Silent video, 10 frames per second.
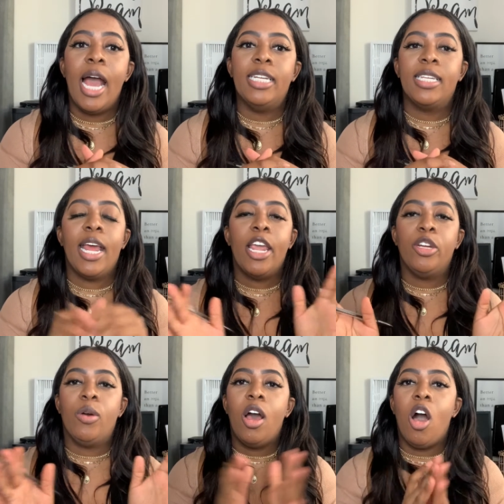I just said, hey, you
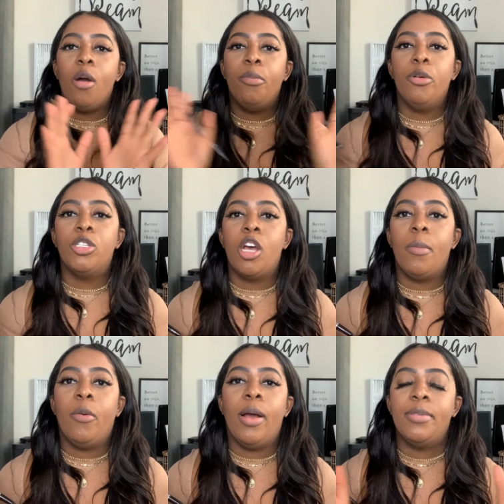know what? All boots on
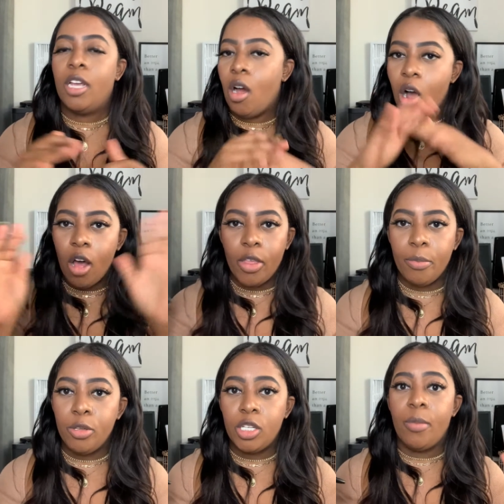my website, all the
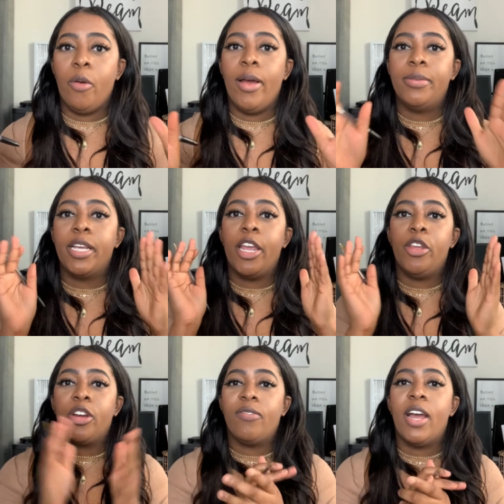boots on my website
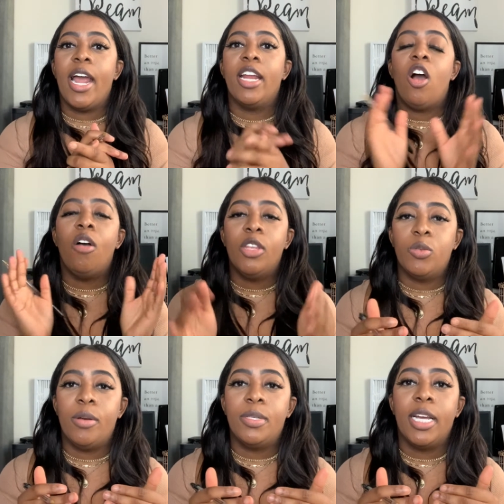you're going to find on this
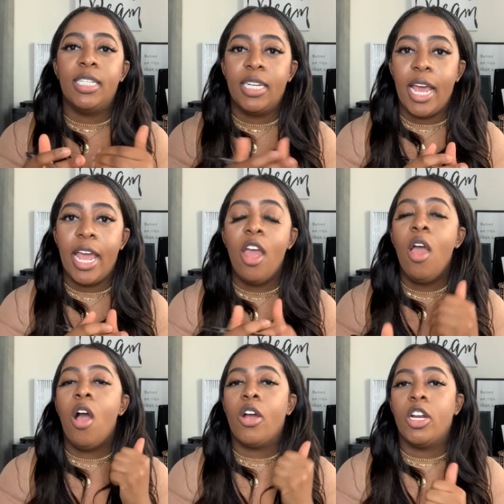website today
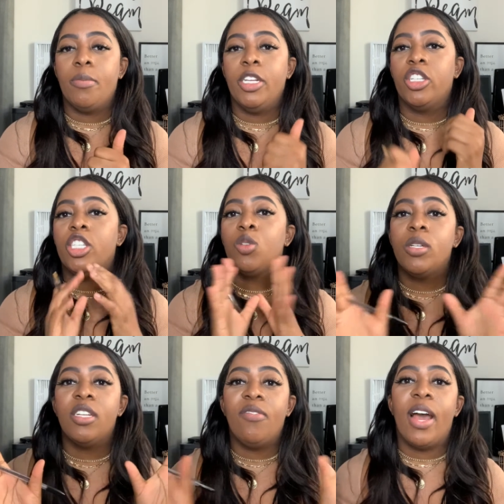are going to be just
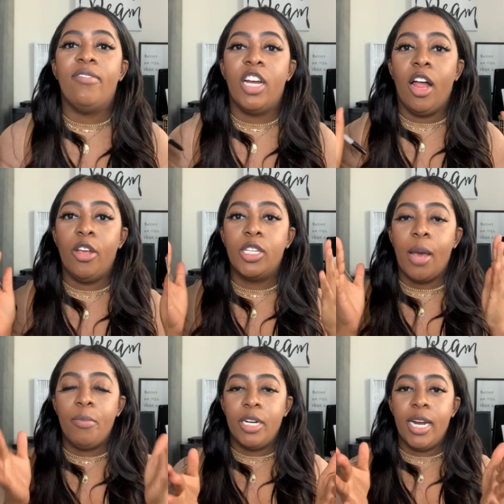$25.
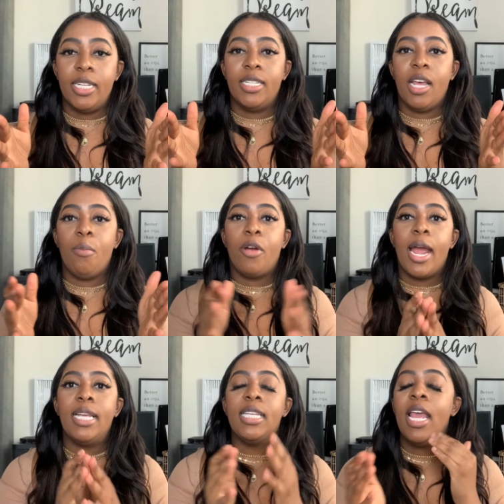I put it at a set
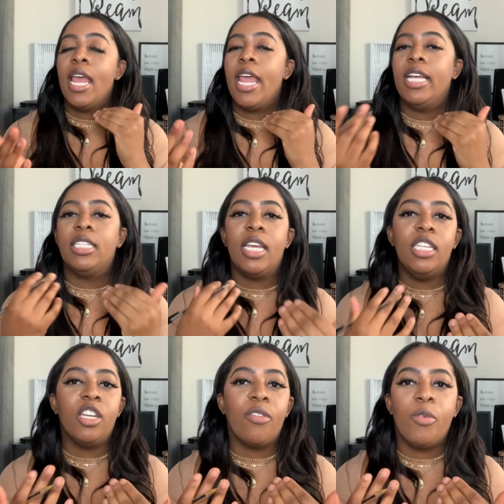price. It's
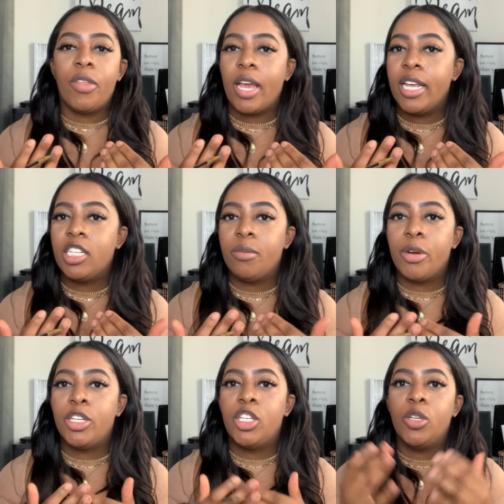easier for the
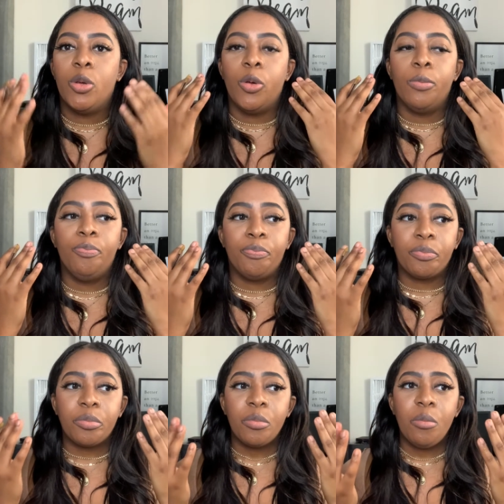customer to
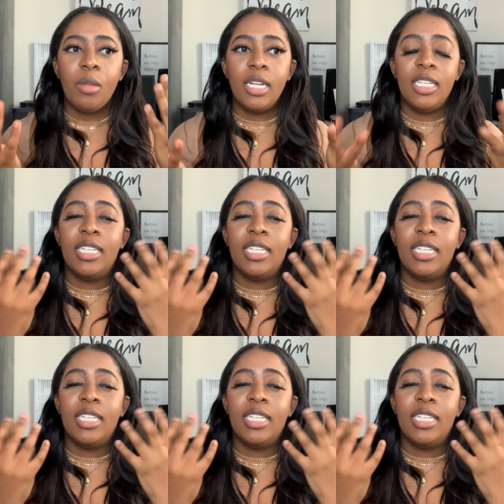to